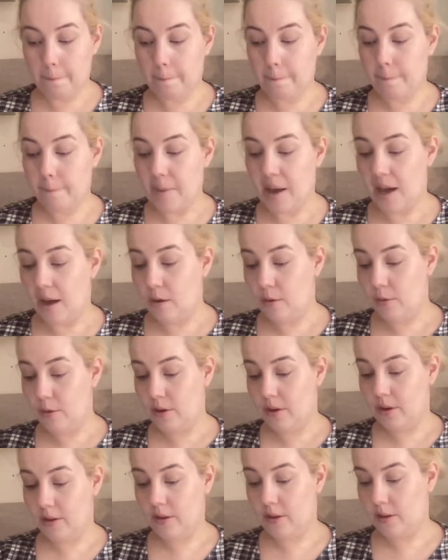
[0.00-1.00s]

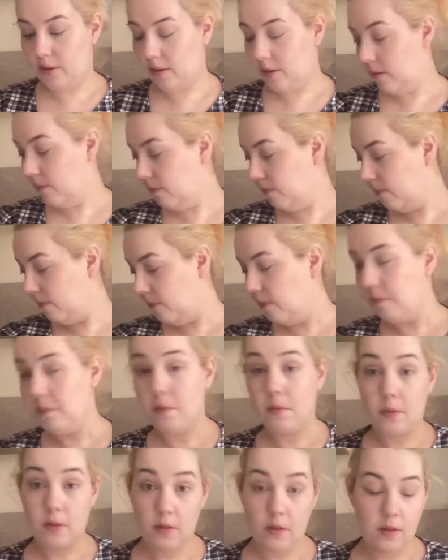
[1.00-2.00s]
Powders.
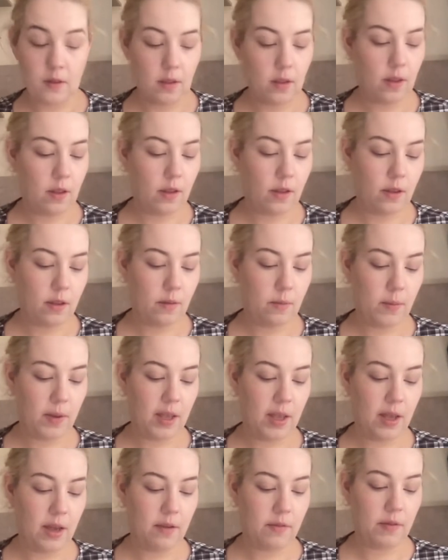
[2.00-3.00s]
We
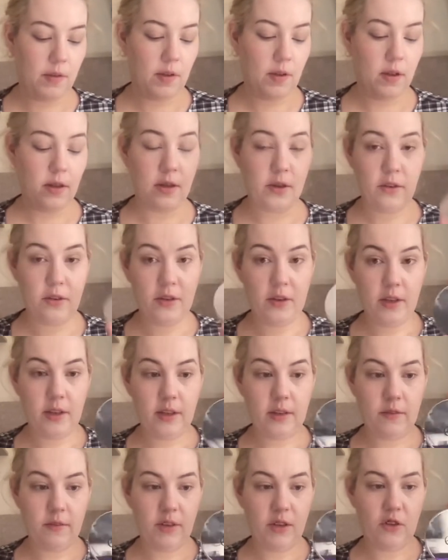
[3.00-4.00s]
have sheer
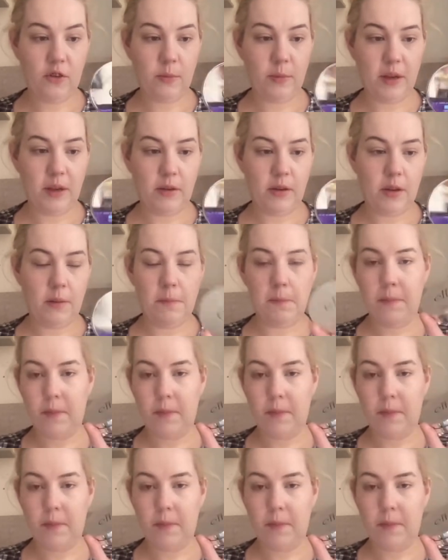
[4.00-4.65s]
tint finishing powder.